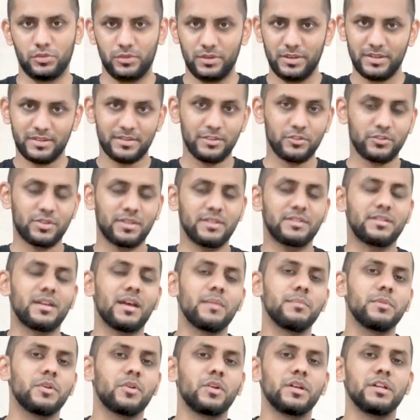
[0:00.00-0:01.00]
So listen to the
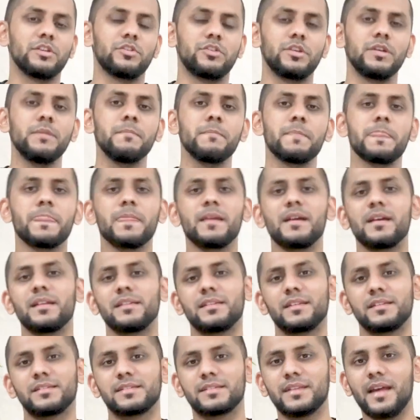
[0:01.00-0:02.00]
terminology.
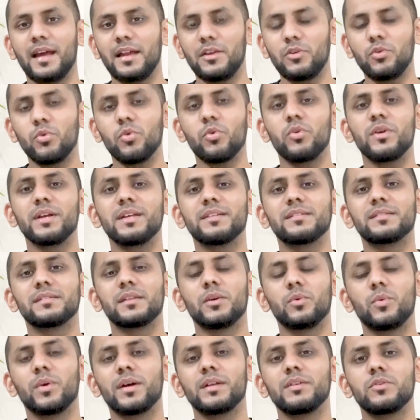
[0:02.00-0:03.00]
The settlor is
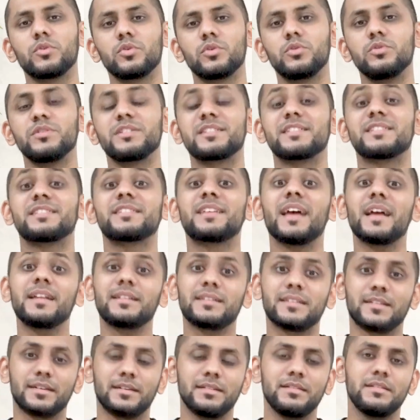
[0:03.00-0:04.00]
the one who
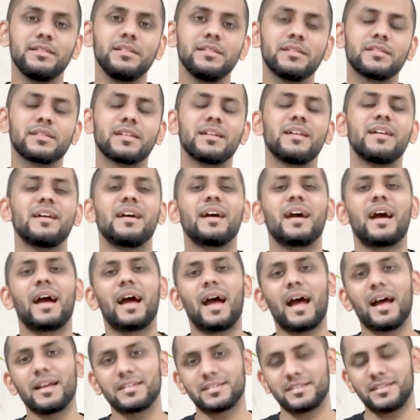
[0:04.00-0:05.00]
settles
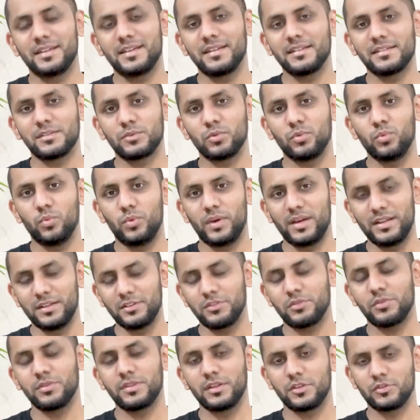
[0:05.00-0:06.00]
assets
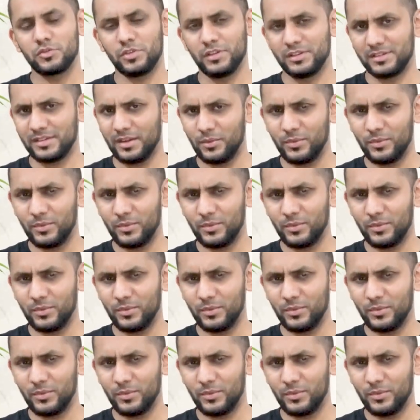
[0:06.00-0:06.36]
into the trust.